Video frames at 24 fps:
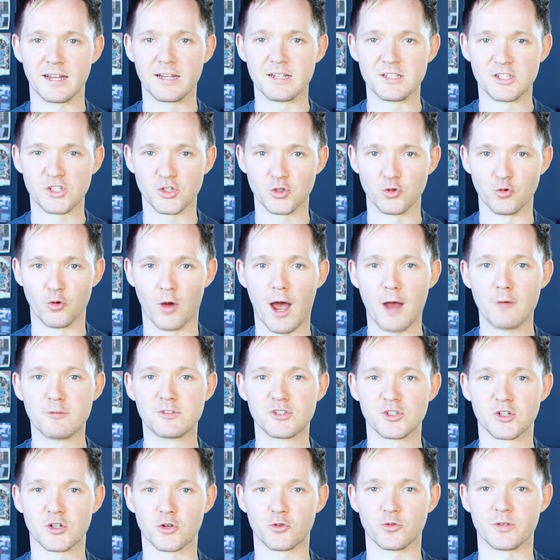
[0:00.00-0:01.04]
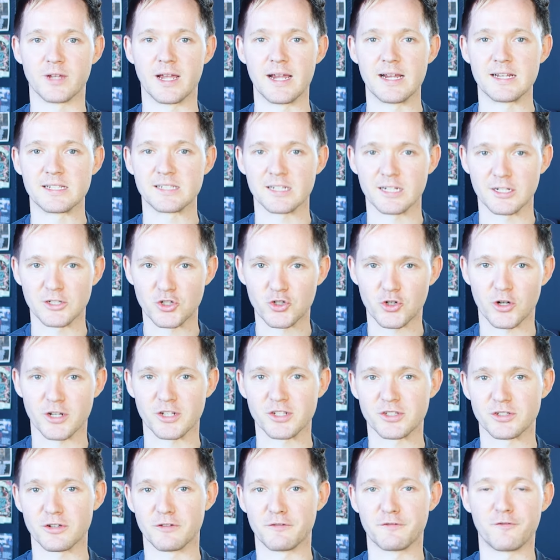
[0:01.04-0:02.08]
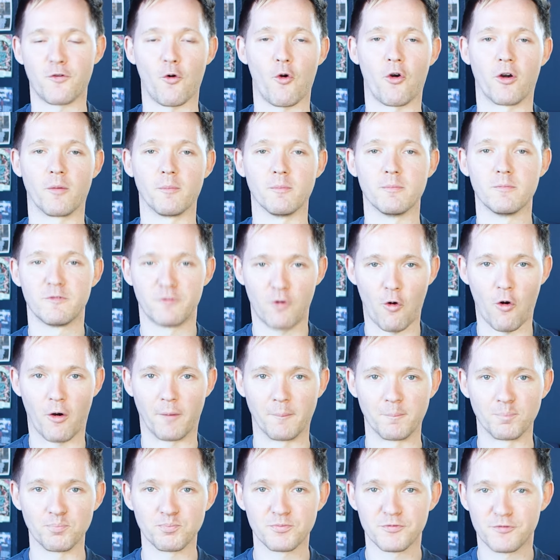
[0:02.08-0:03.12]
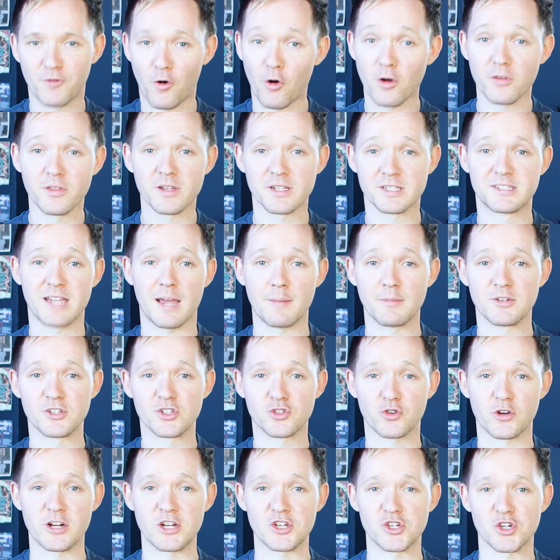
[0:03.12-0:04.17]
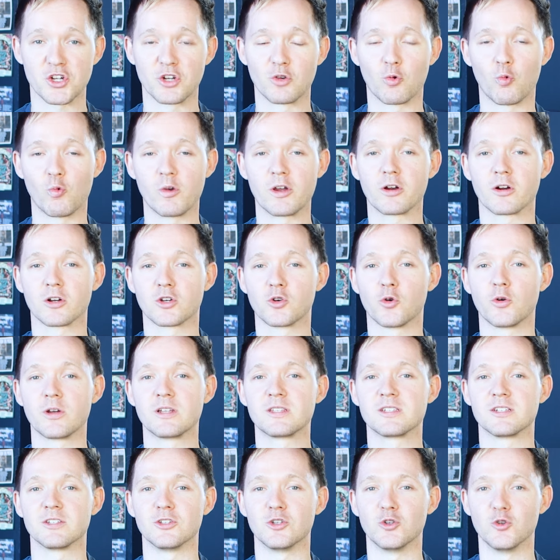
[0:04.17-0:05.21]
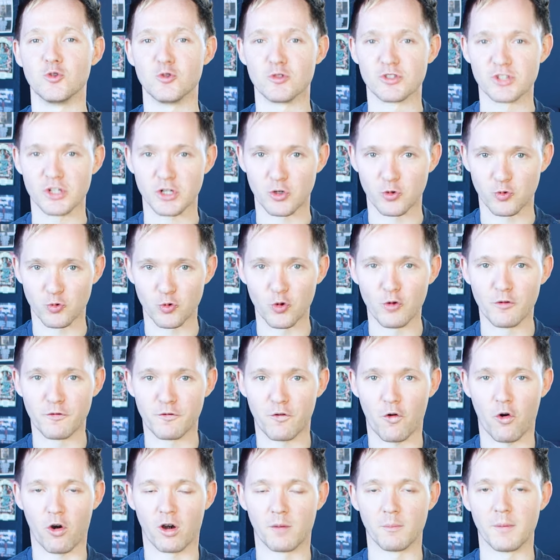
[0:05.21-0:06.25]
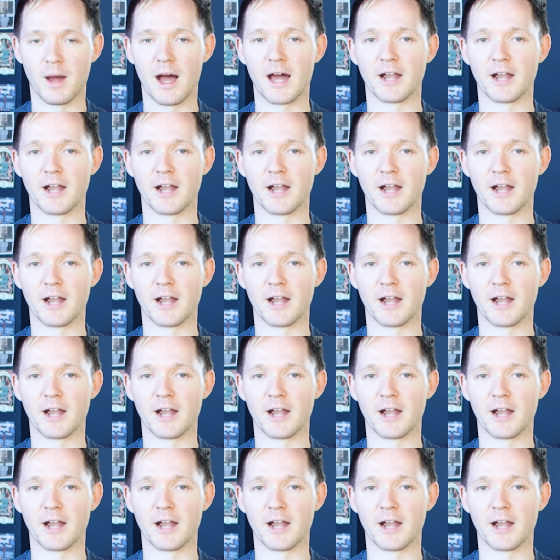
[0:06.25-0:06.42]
into how to create a Trustedform form. For this demonstration, we are going to use Growform,